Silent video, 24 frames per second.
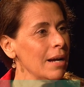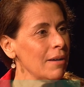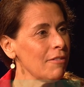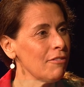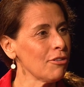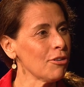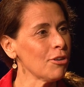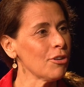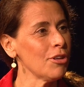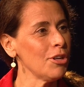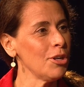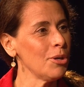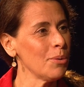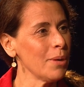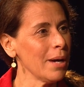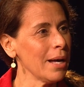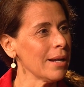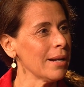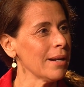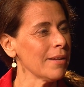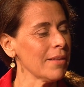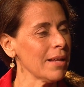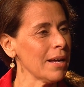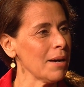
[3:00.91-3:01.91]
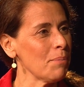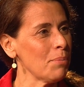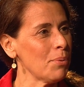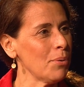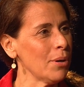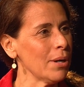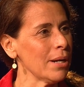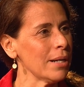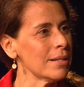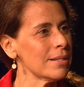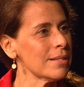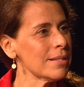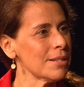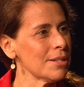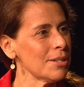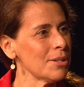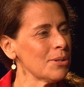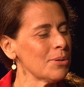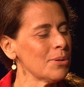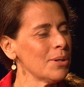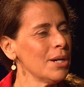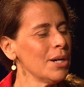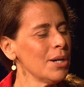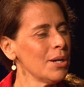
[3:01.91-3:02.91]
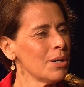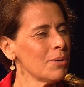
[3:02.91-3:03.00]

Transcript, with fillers: for the UN at that point. So